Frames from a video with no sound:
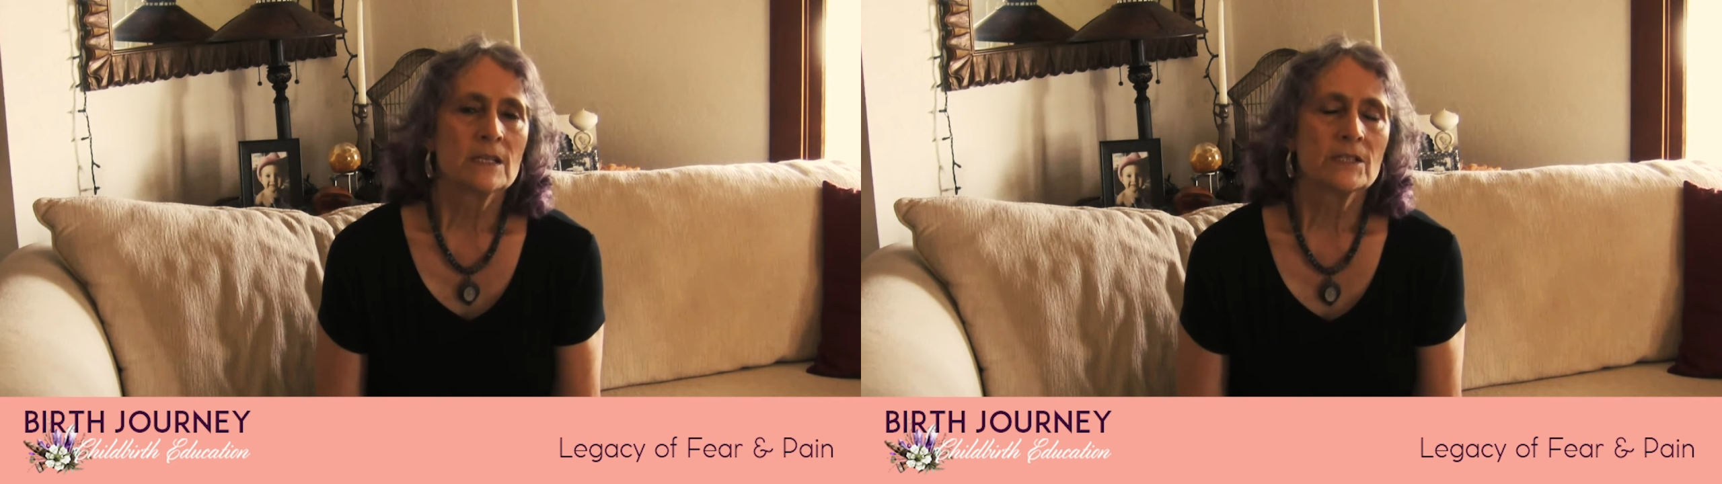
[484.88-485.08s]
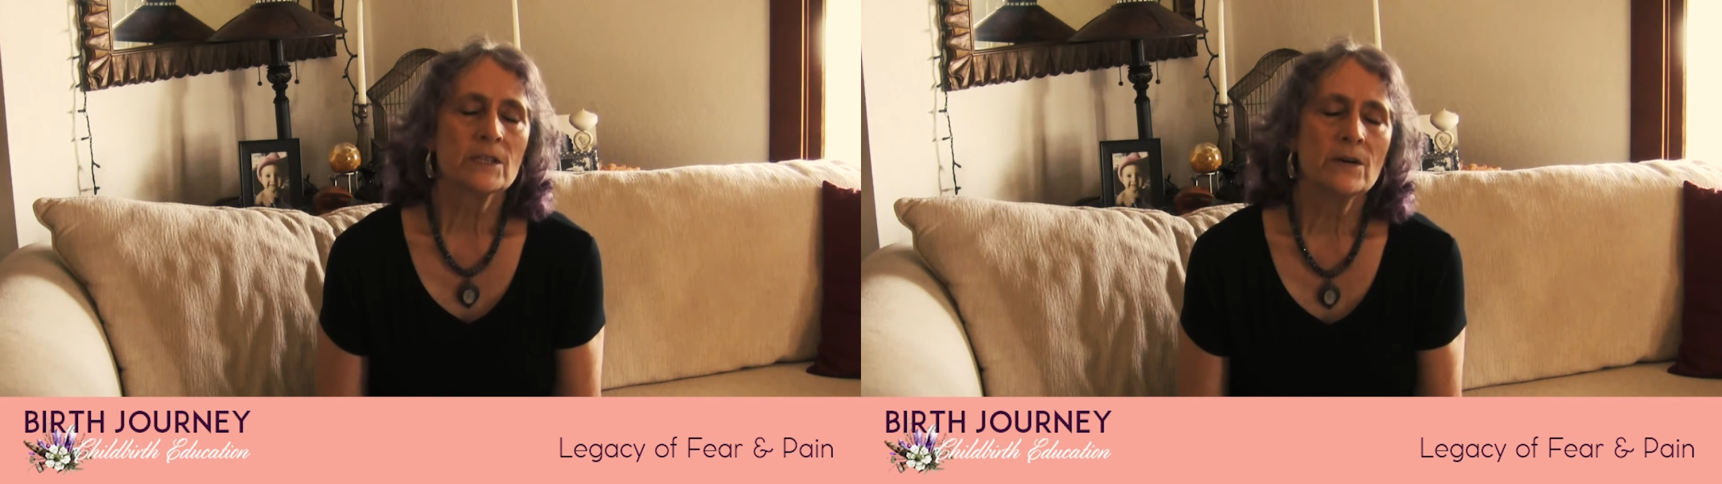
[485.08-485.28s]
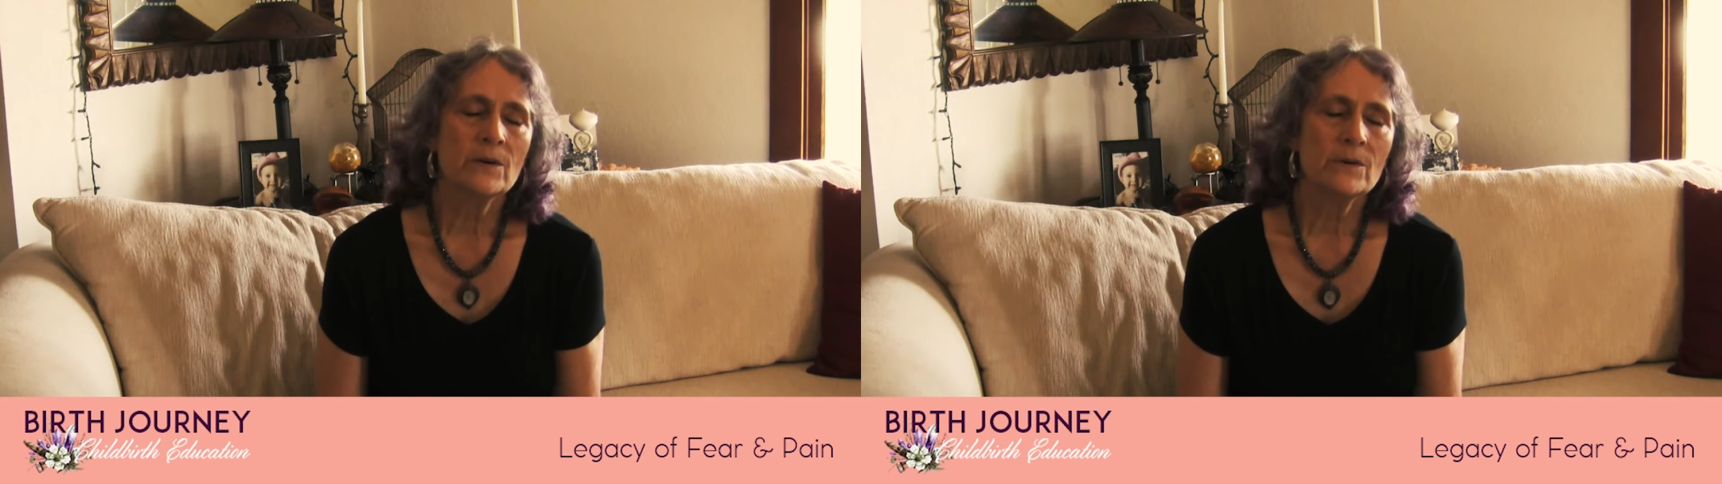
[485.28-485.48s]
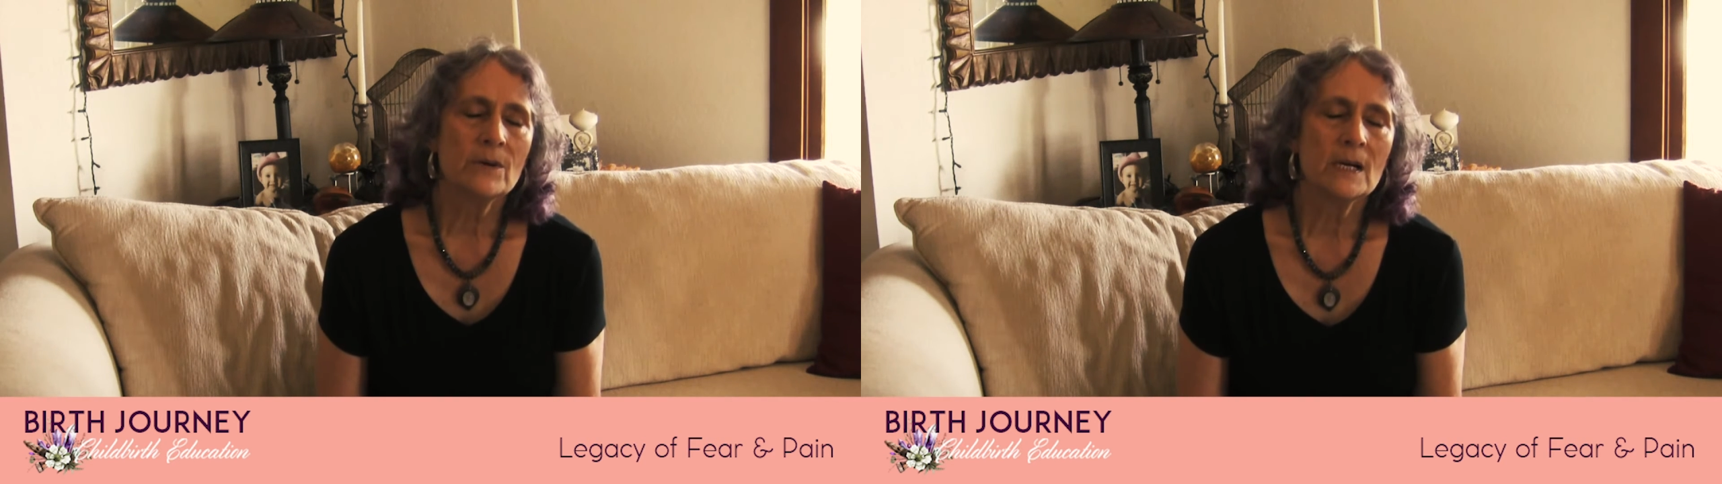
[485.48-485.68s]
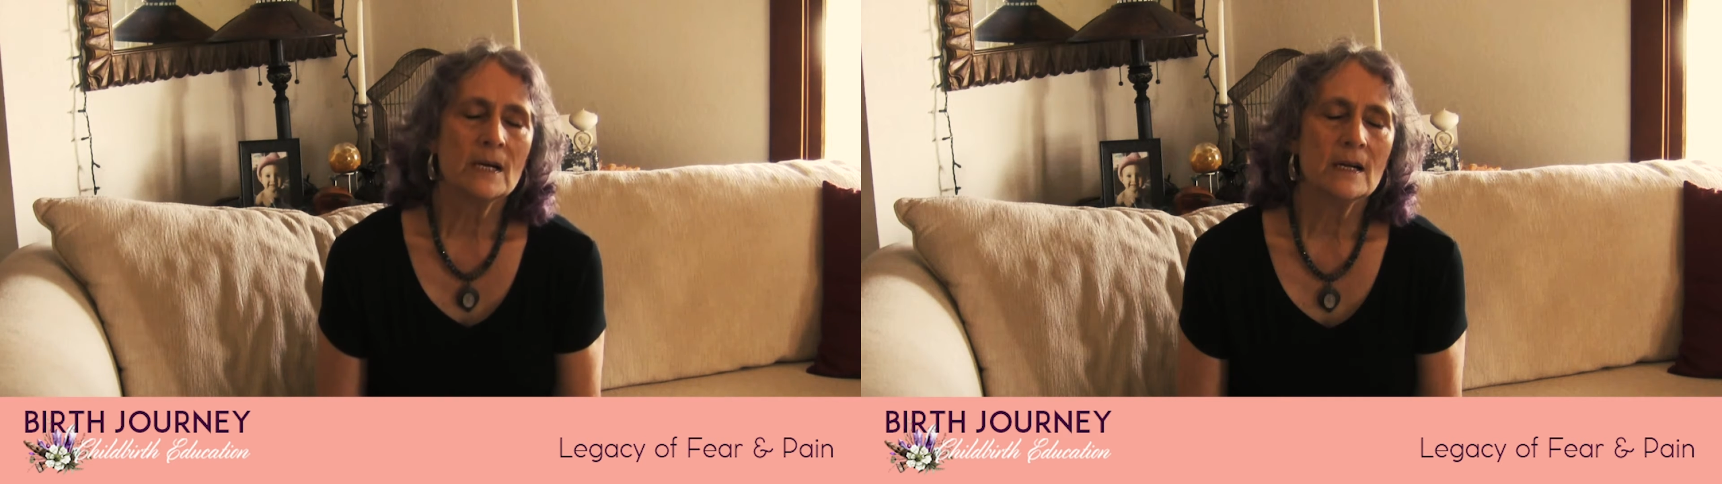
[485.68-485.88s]

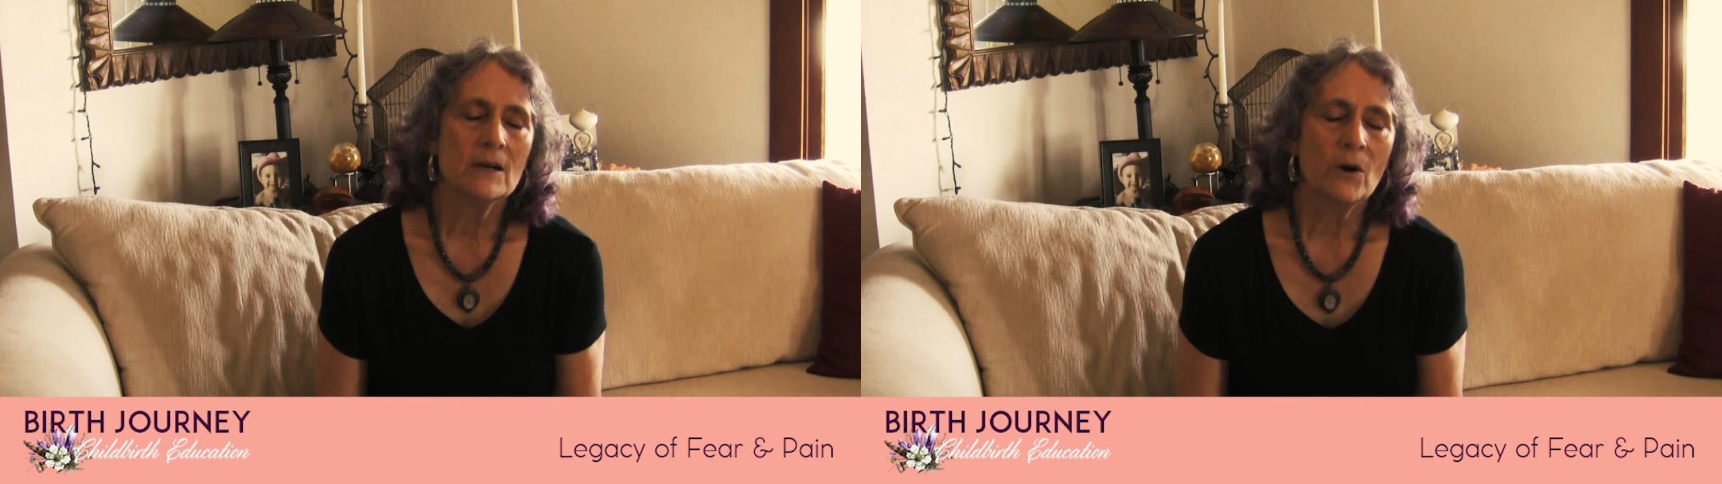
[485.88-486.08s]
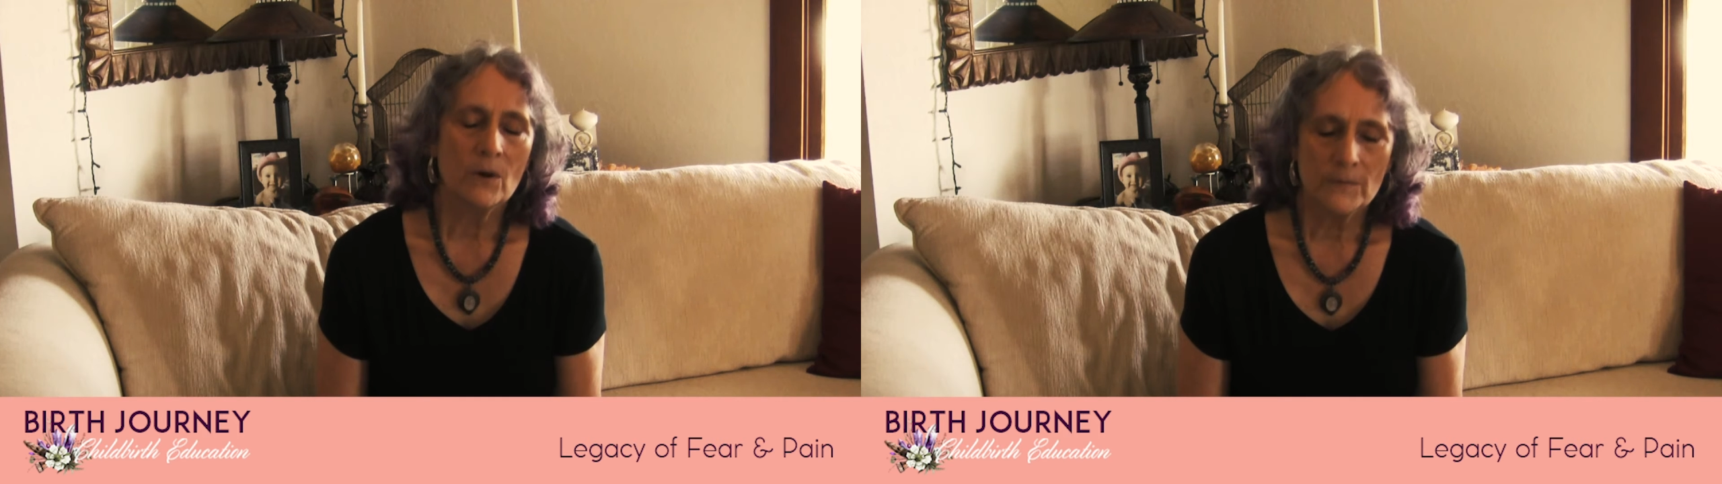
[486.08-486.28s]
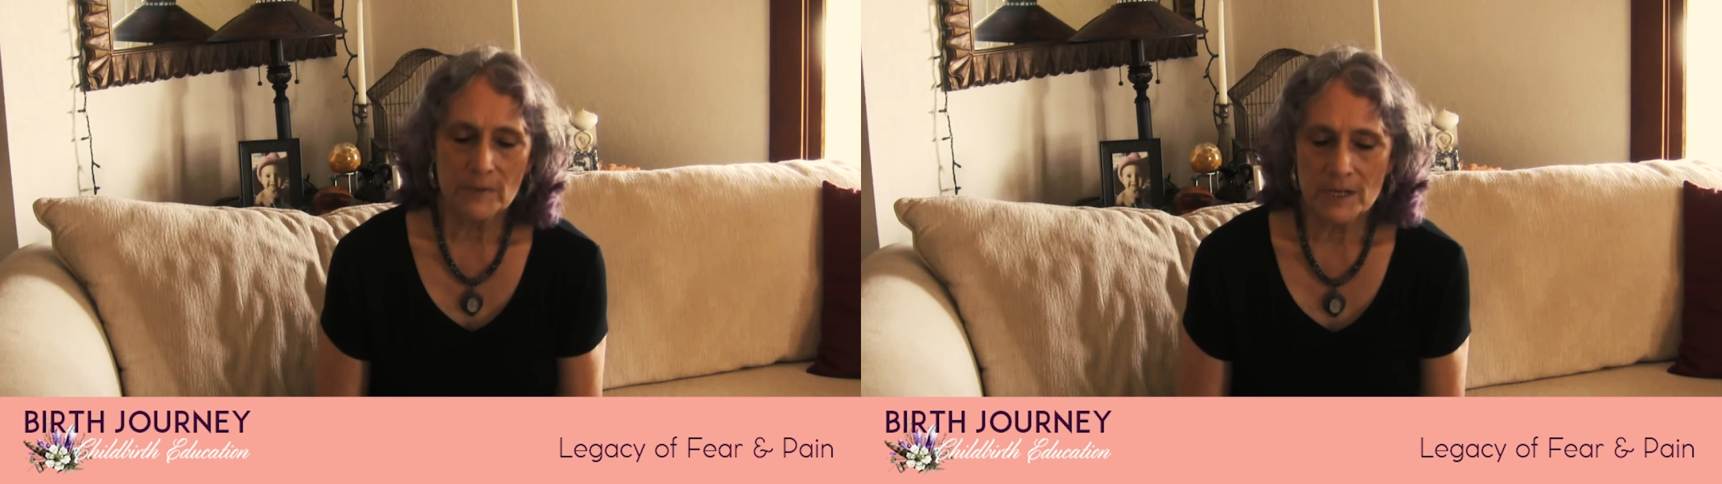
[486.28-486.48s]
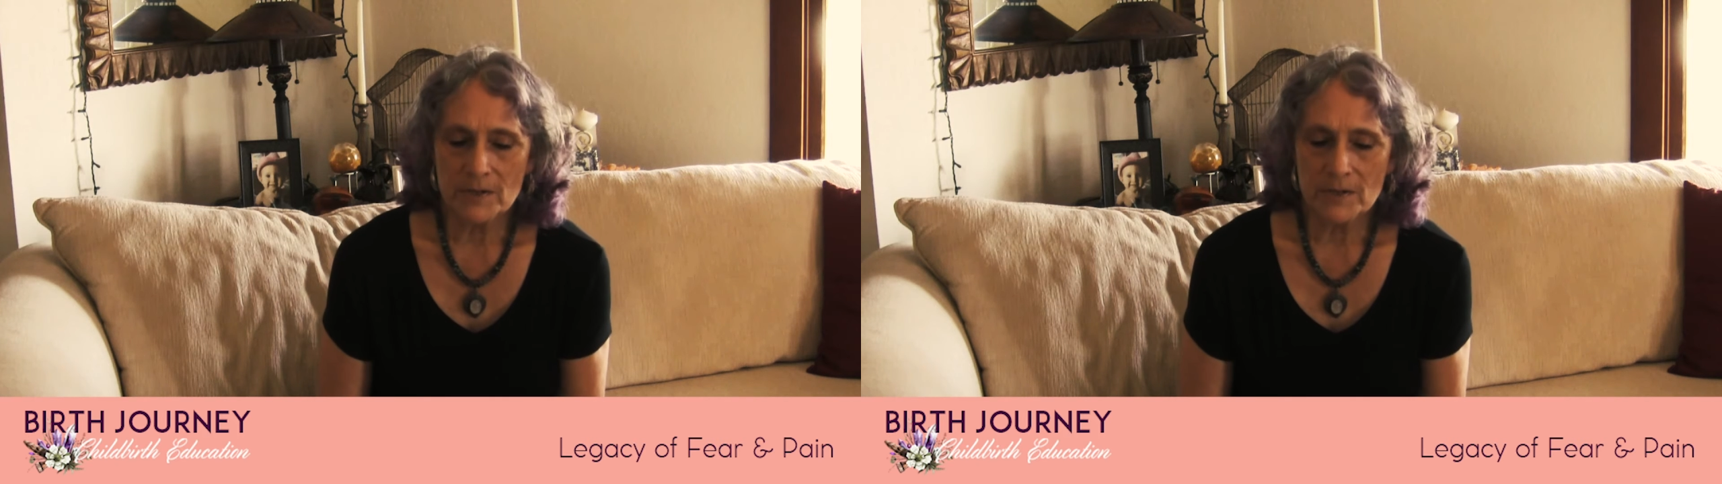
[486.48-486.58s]
So hopefully